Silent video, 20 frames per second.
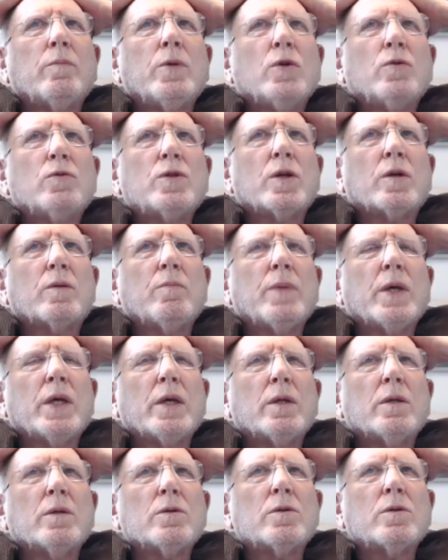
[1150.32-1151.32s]
music
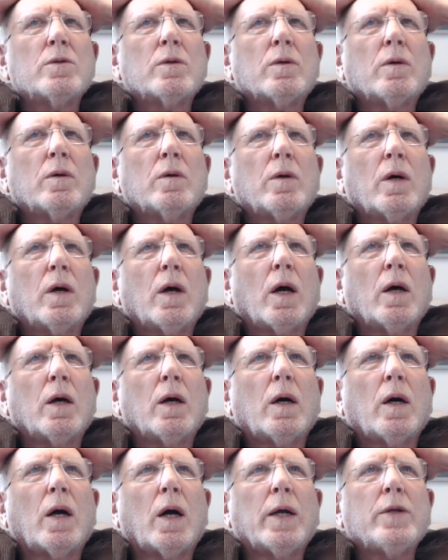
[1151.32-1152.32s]
means.
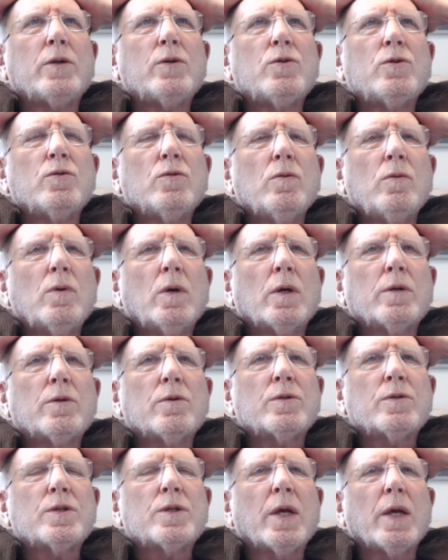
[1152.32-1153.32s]
I do
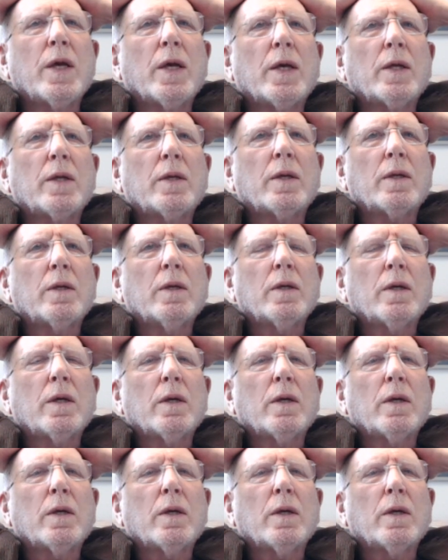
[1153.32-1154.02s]
understand